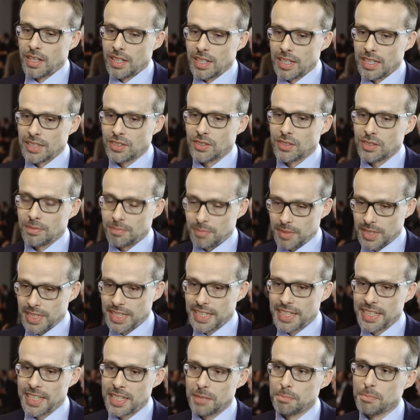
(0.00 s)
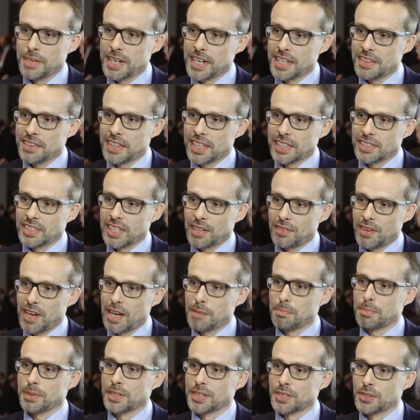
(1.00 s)
Yes, indeed, many things have
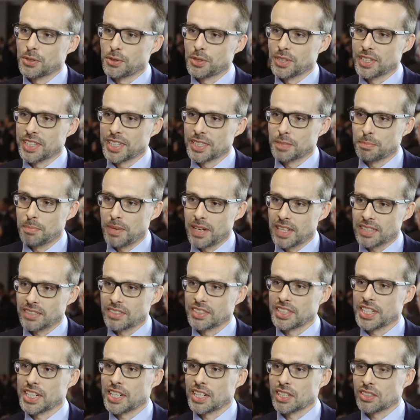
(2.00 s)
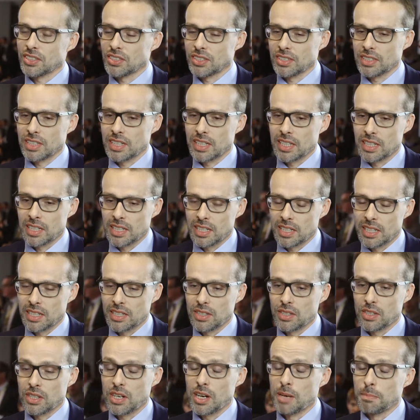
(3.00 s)
happened during these past years.
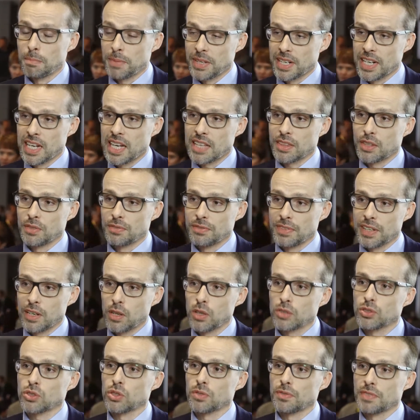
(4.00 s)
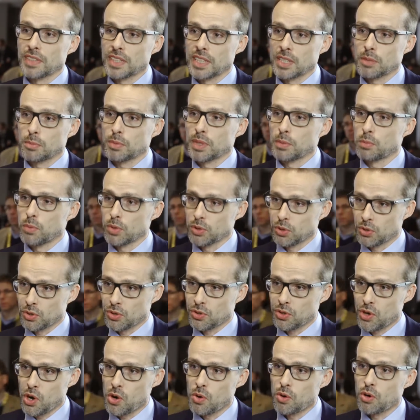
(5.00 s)
The company had the philosophy that we want to
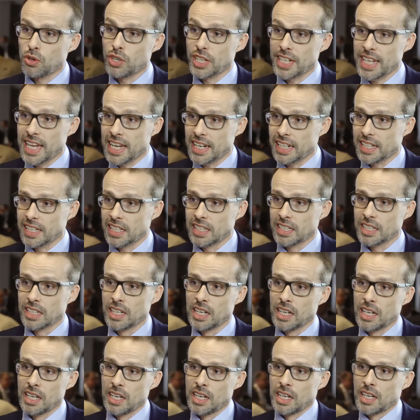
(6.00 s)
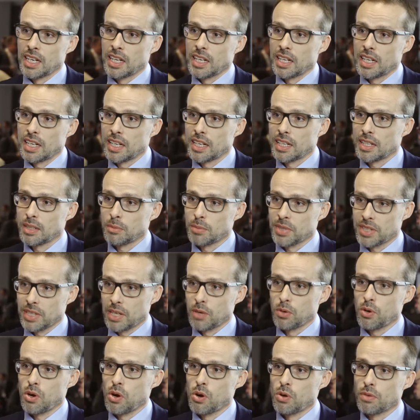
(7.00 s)
grow organically and with
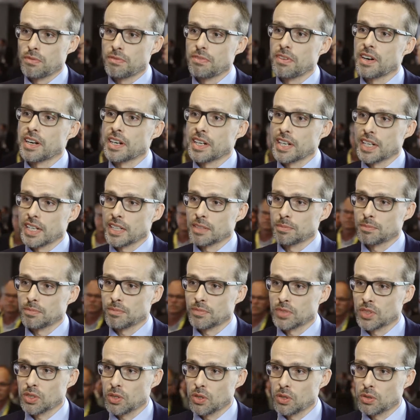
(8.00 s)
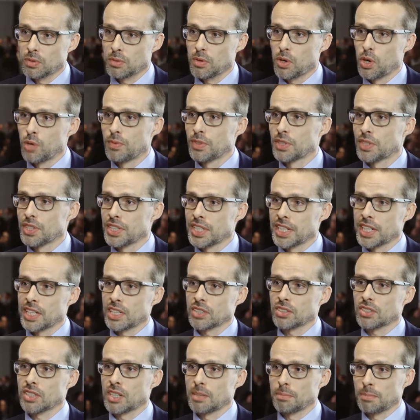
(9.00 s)
our own funding. So over the
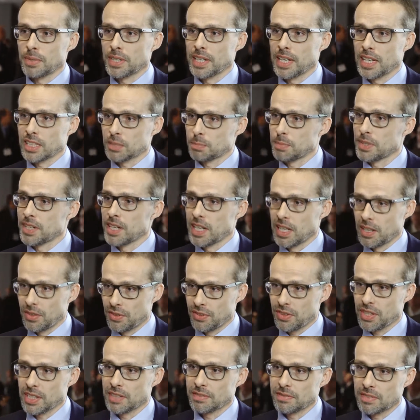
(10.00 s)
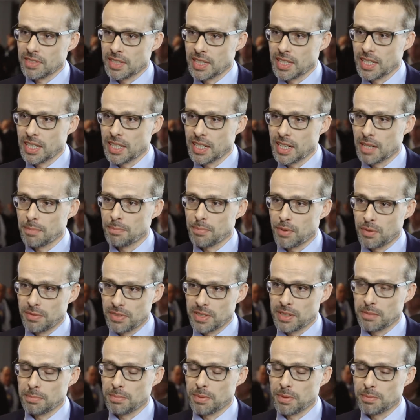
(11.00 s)
years, company has been healthy and
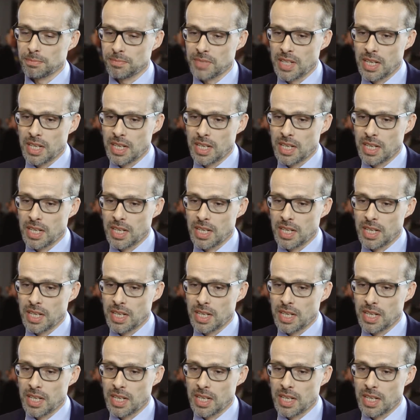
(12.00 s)
profitable.